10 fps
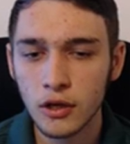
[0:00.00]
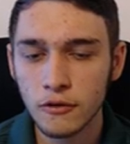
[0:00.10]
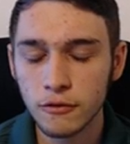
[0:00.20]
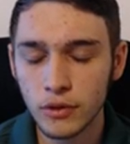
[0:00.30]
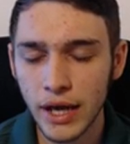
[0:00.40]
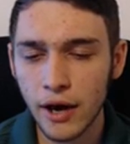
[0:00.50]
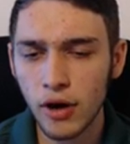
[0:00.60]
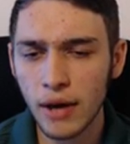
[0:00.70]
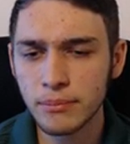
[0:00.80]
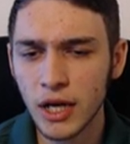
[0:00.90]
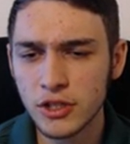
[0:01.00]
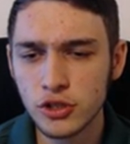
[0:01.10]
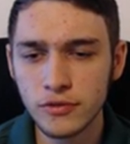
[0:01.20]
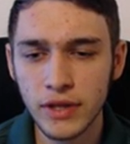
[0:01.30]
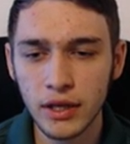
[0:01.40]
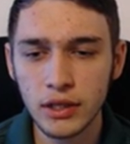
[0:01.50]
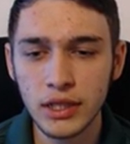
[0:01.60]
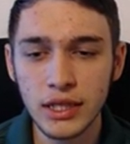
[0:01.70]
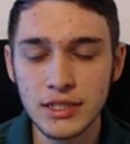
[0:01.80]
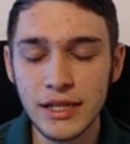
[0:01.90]
For now, I'm not sure if
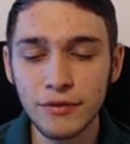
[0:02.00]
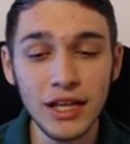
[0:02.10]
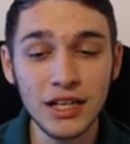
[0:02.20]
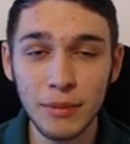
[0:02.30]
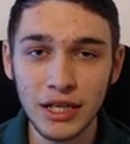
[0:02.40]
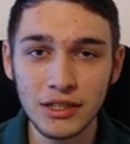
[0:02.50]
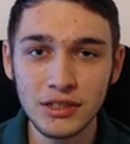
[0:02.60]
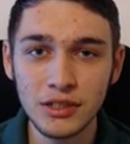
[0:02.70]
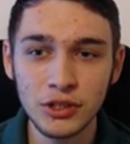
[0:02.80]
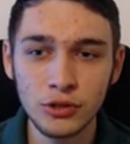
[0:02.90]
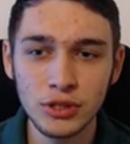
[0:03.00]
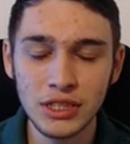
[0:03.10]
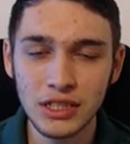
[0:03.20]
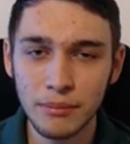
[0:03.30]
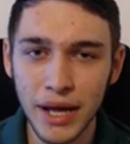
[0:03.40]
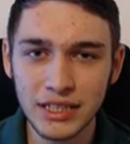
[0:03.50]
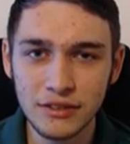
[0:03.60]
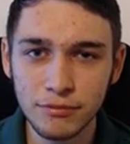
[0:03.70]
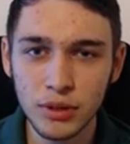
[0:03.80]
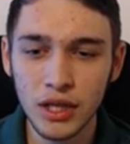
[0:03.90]
it's definitely not going to make it used in
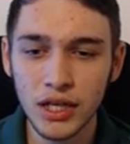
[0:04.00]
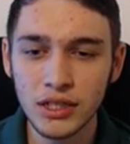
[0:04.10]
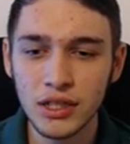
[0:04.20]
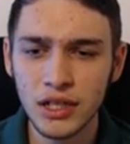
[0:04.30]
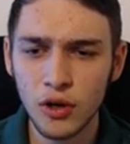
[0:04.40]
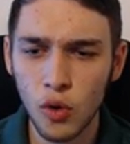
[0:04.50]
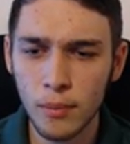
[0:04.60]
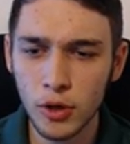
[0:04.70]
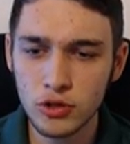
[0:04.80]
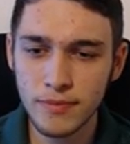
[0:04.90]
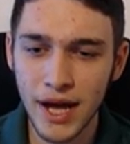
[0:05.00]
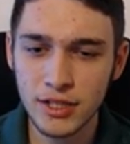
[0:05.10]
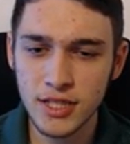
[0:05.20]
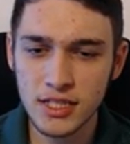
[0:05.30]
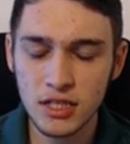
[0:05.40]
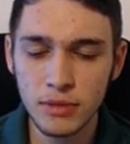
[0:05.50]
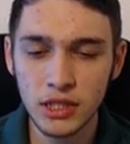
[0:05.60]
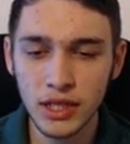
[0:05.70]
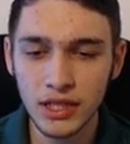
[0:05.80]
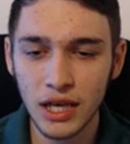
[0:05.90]
competitive play or most matches. That's going to be a
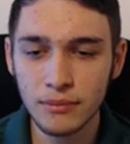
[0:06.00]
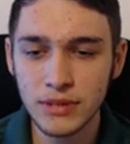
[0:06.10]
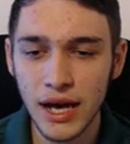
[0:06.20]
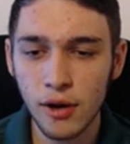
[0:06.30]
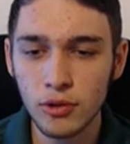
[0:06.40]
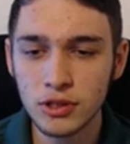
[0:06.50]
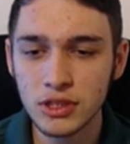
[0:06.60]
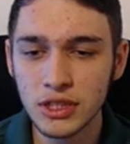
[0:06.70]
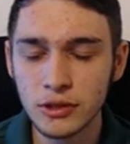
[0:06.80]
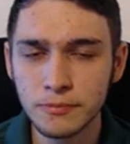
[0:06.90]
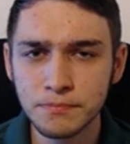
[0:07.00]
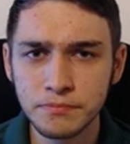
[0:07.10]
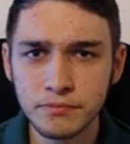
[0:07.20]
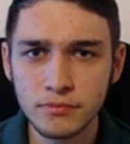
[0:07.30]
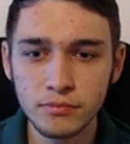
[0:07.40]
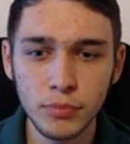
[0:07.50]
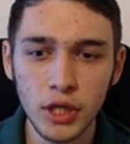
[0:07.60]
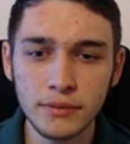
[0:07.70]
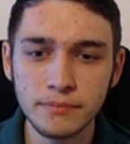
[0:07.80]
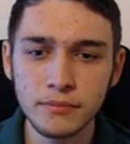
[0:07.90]
late game tower still.
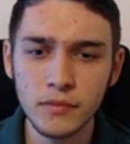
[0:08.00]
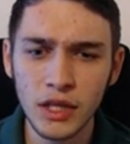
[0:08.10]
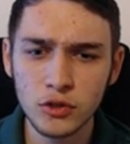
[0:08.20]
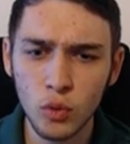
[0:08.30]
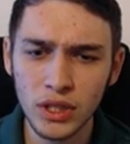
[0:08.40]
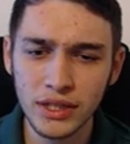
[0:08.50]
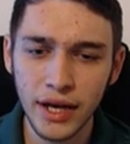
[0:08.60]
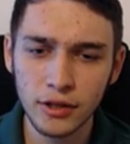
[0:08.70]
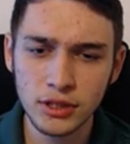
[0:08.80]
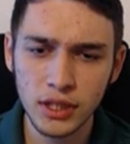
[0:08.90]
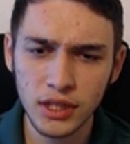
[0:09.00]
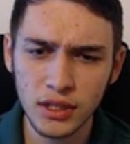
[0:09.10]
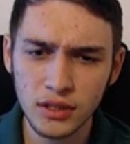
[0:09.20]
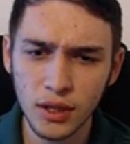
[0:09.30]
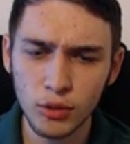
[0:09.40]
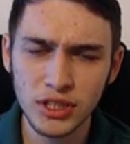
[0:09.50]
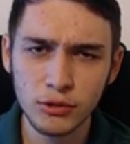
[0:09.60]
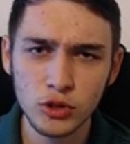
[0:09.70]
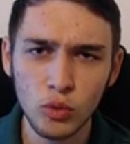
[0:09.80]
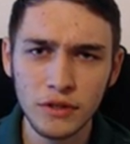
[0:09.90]
But that 20,000, I want to say it
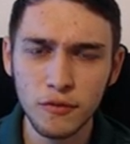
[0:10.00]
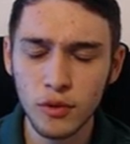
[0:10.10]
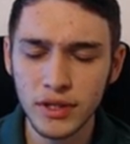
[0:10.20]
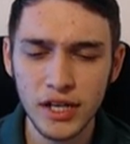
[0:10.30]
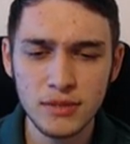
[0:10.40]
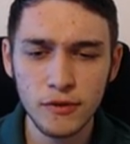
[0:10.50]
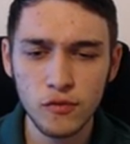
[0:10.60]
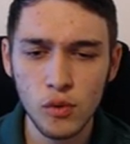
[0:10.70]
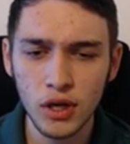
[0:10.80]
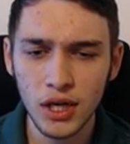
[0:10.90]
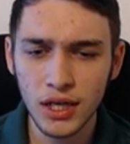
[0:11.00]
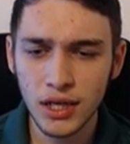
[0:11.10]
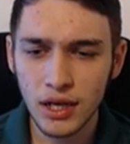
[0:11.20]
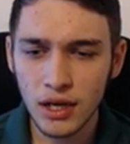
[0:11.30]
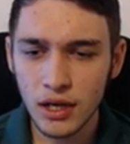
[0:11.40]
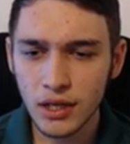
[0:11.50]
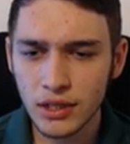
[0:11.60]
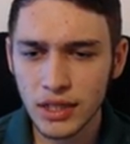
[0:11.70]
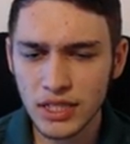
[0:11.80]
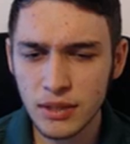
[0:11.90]
was 24,000 before.
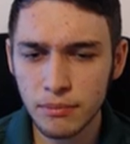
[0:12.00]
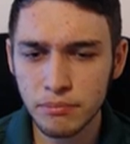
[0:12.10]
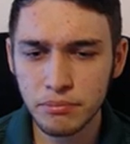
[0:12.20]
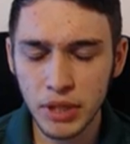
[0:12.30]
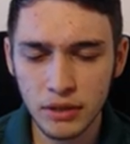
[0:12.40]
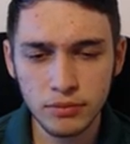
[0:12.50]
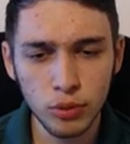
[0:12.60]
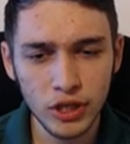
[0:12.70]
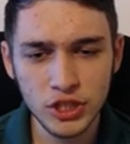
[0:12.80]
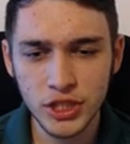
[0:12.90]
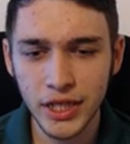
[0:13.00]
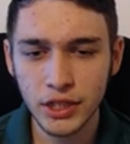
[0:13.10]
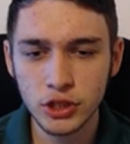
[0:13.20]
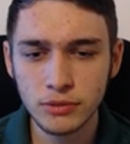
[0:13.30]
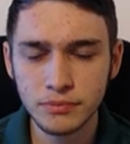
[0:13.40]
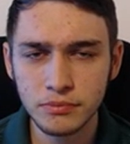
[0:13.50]
That's a big price change.